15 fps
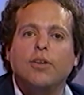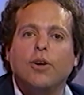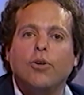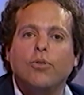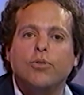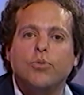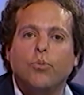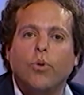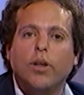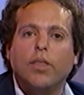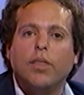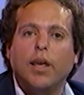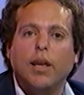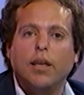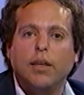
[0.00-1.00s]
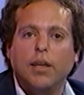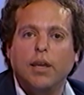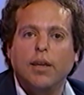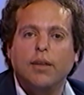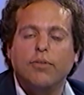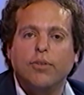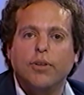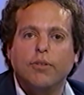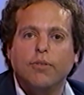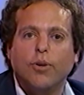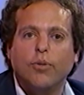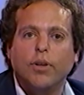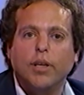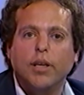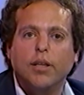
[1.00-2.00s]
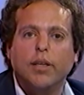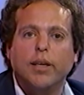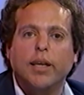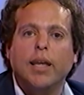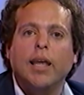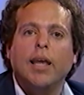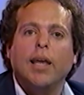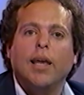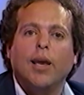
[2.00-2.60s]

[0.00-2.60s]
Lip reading: knows what they need for their own healing.